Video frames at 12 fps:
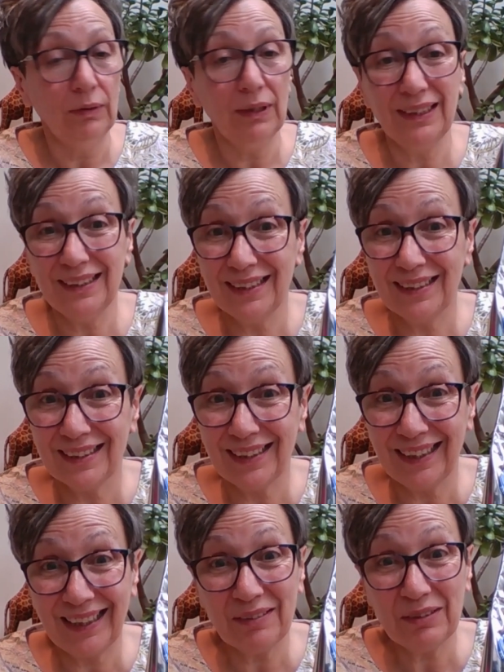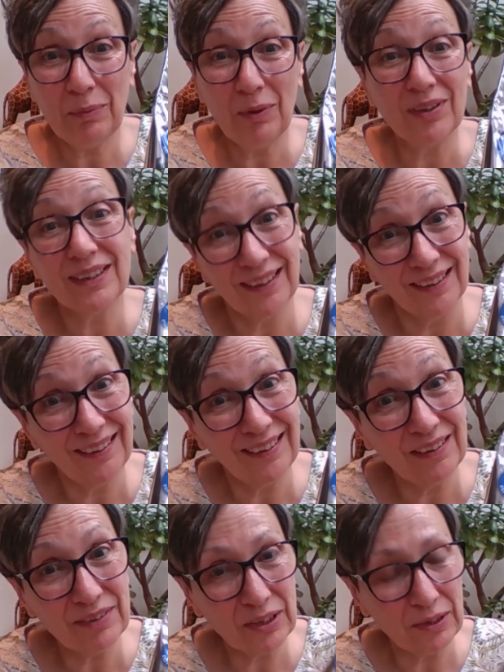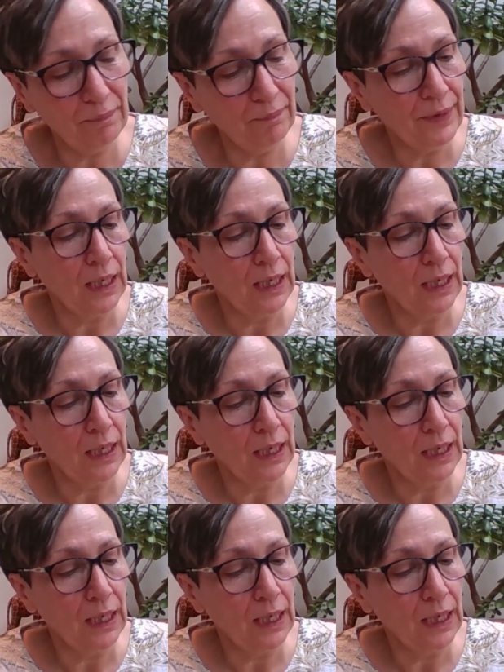You see, it's getting out of the box. Can I have some?